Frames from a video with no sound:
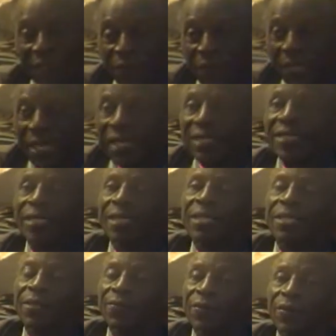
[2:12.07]

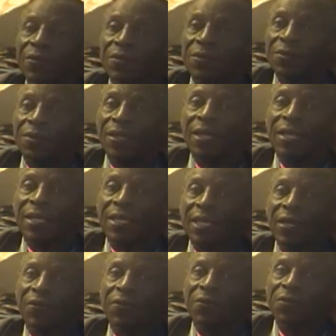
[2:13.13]
education for us.
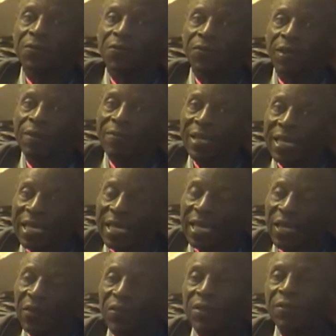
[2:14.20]
There was family
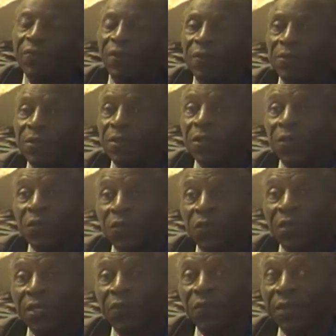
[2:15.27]
caring for us.
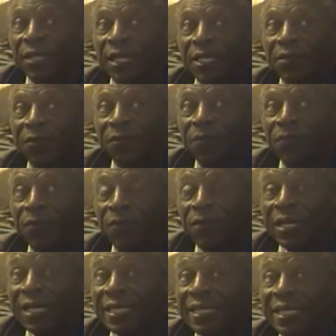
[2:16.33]
So that when
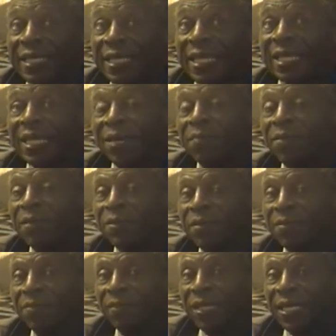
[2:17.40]
I think
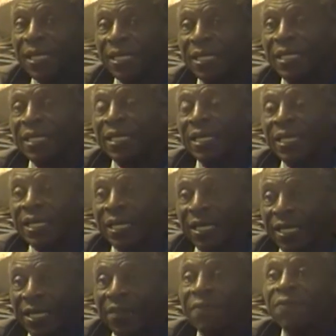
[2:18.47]
about my
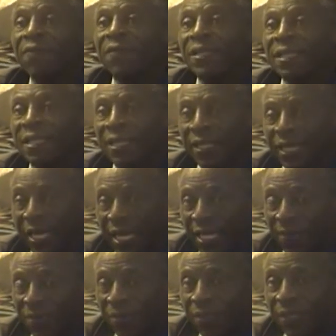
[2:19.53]
infant
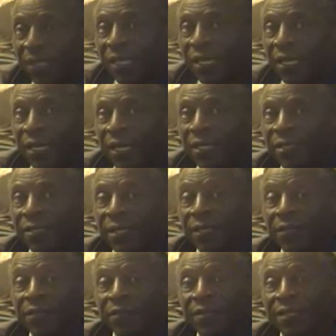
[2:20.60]
times, I
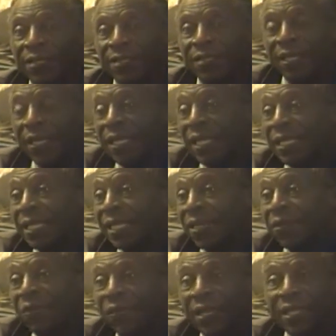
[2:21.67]
say, goodness, I had a
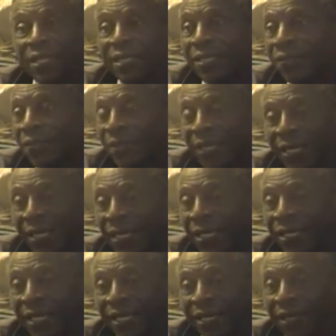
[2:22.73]
great thing.
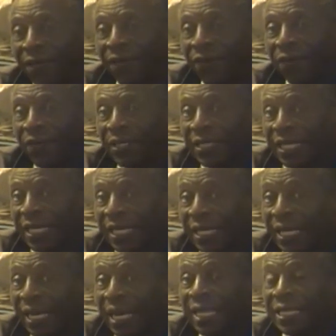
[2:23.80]
I love what I
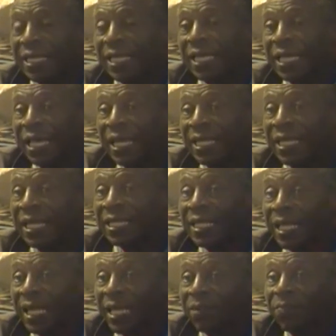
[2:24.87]
got, and
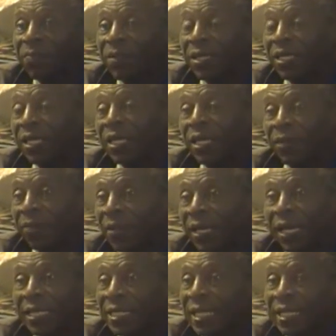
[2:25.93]
that helped me
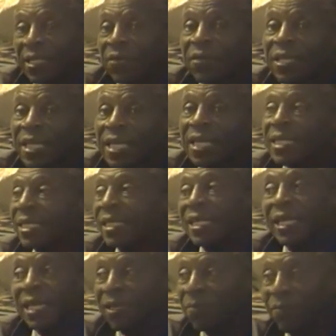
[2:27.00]
because I didn't need a
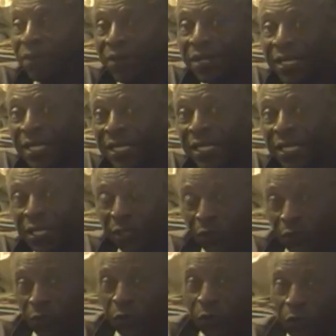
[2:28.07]
lot of money
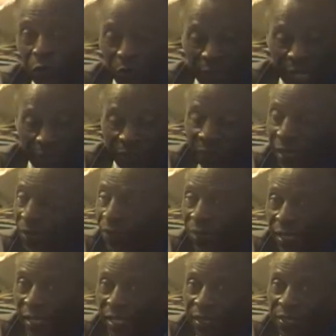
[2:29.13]
to have the
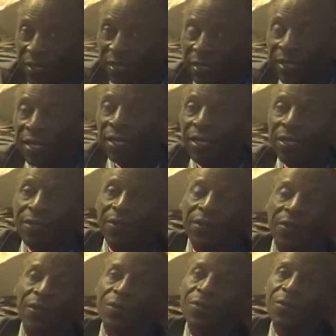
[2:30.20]
education,
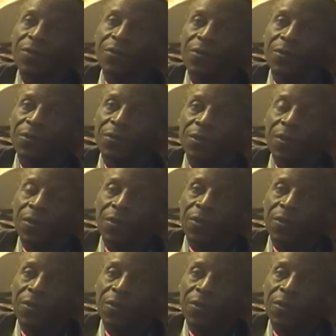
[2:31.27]
nor to